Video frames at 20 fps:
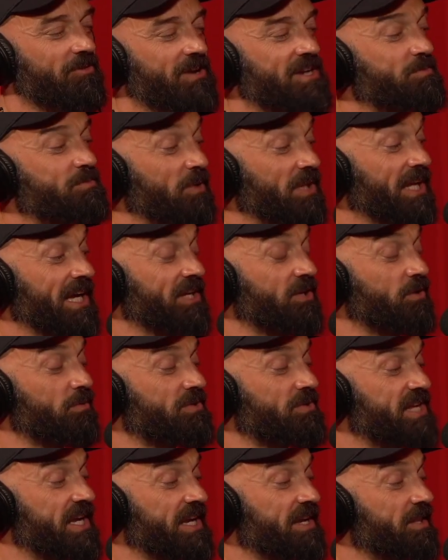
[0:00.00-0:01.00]
progress. But like you
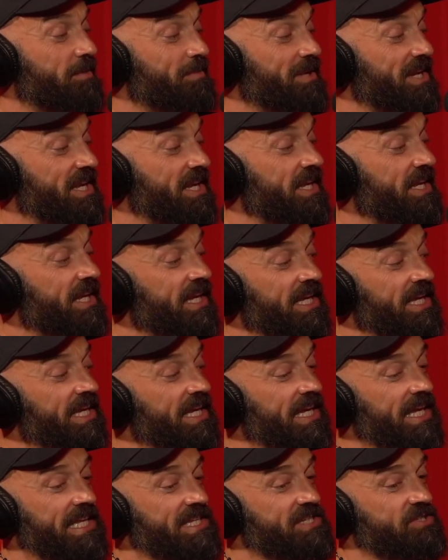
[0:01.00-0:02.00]
were saying at the beginning,
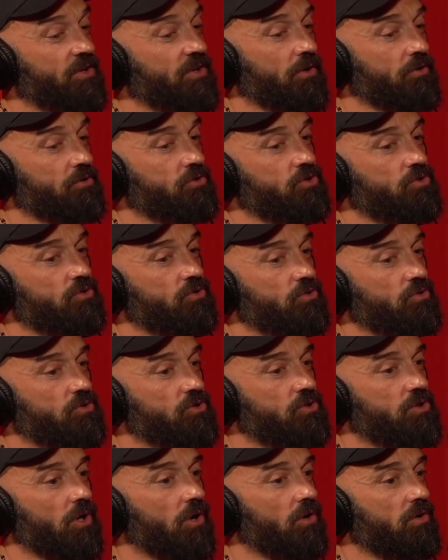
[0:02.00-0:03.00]
it's not
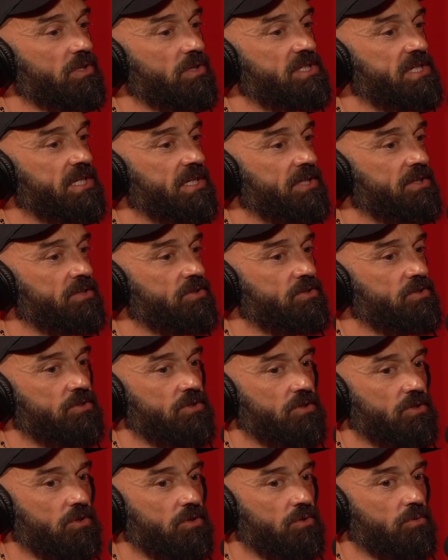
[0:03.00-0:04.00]
just locked
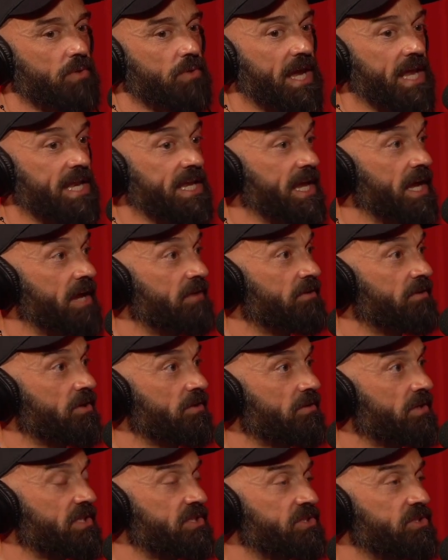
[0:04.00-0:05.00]
into any area.
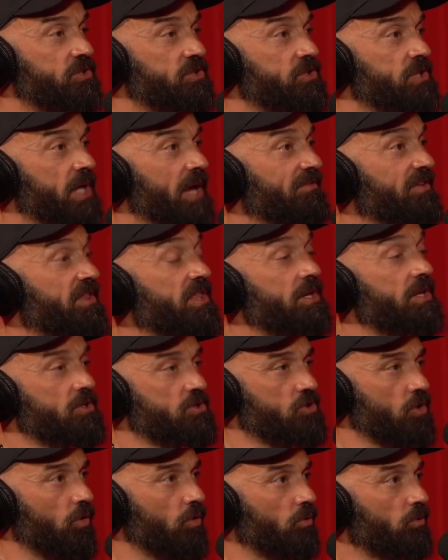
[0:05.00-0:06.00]
It's everything
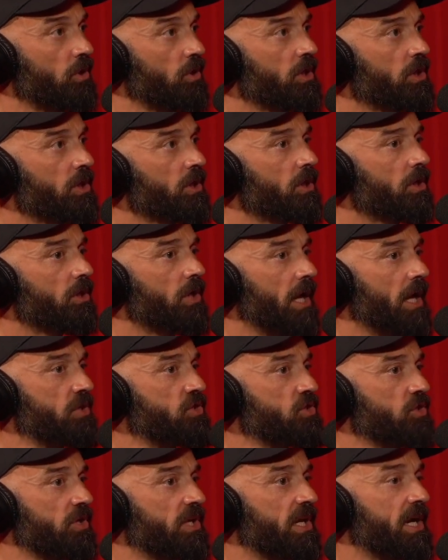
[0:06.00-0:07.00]
as a whole. Our
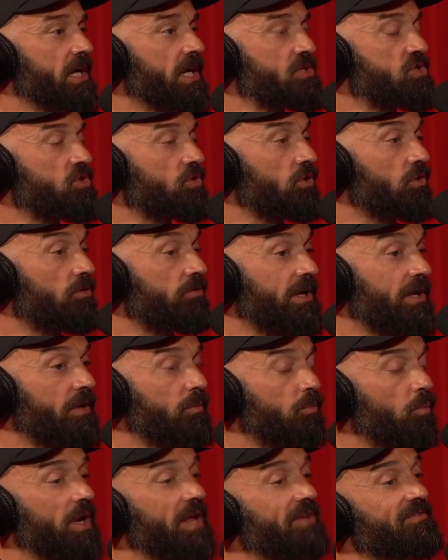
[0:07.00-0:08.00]
journey, our story,
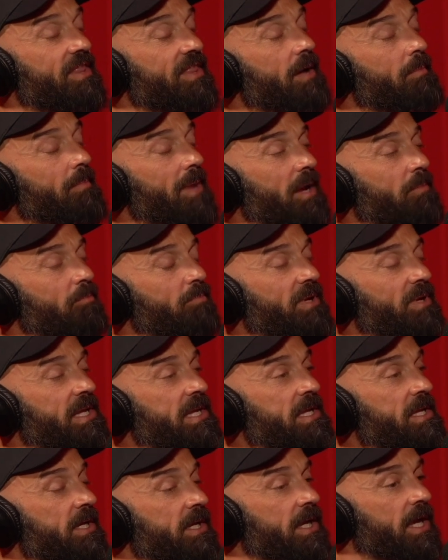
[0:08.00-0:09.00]
whatever that might
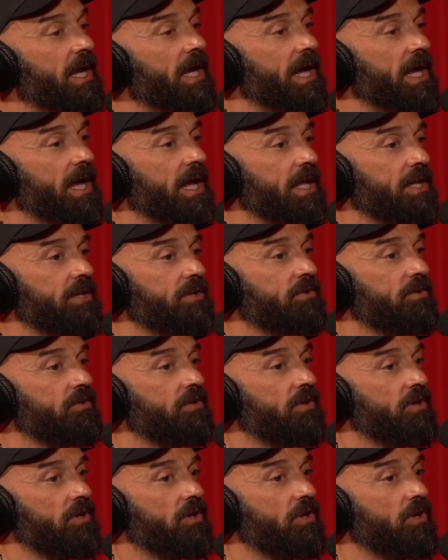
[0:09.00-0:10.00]
be, and
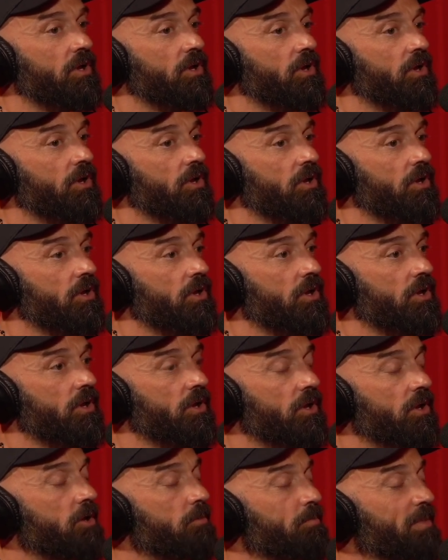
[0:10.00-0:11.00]

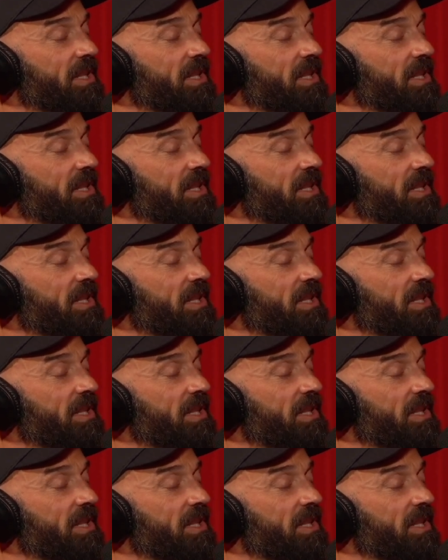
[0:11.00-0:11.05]
an